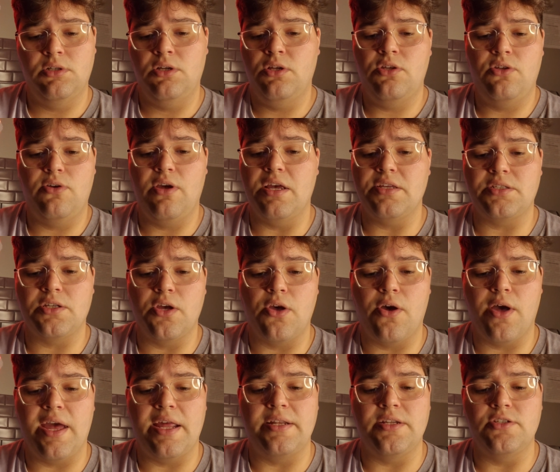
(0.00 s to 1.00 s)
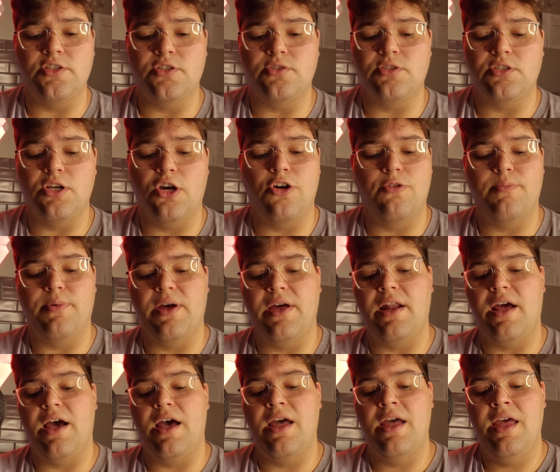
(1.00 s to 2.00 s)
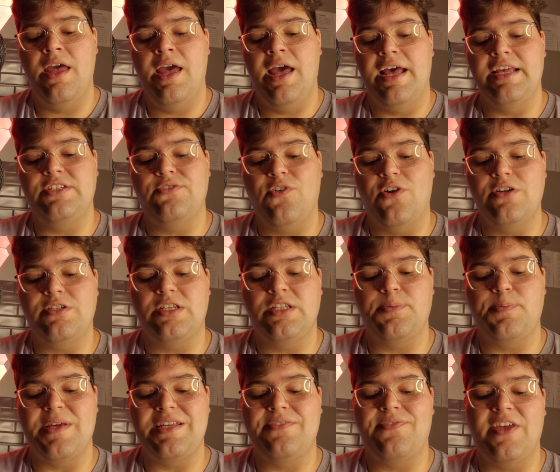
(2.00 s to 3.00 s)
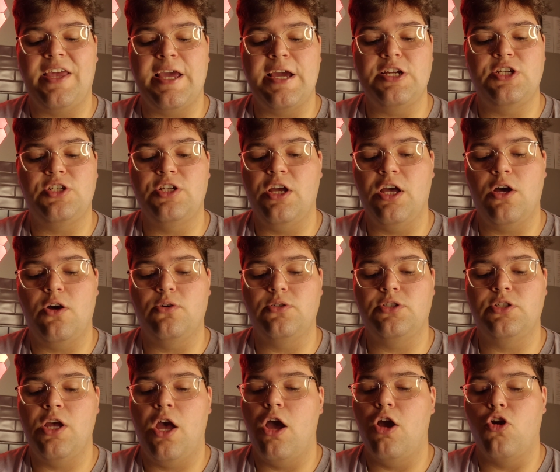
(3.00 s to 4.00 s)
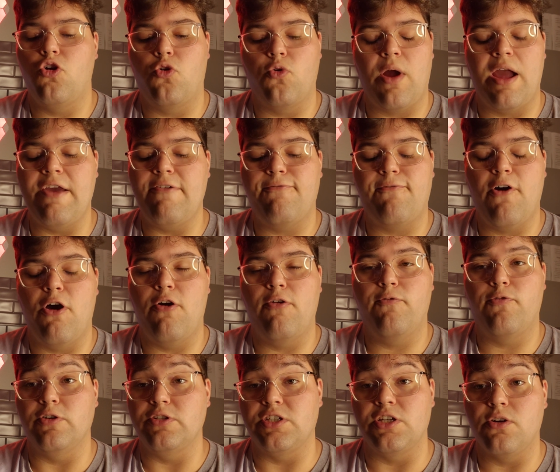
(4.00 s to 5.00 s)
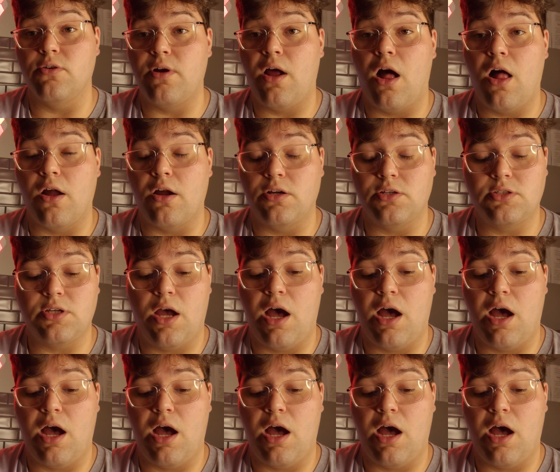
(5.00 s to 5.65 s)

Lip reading: you guys can go ahead and do so. But as far as the specification goes, great phone for $0.